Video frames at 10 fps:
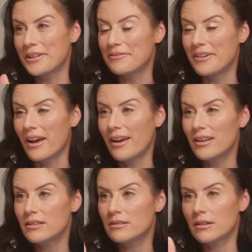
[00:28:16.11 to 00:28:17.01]
but if
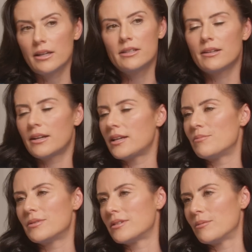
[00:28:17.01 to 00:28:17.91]
not, he's going to
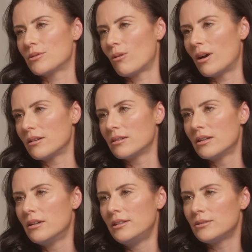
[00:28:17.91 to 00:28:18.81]
keep the same squad. Mm-hmm.
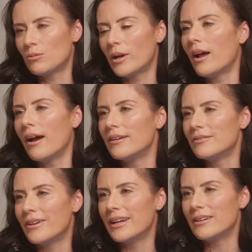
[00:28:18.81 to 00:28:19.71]
Why not?
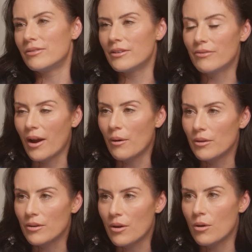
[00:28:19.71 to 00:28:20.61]
Right? If, if, I
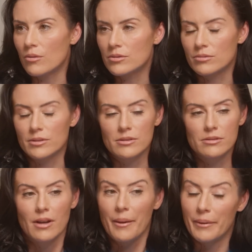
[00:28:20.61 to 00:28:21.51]
were the coach,
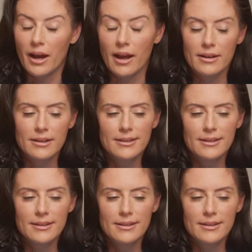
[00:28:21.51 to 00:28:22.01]
which I'm not.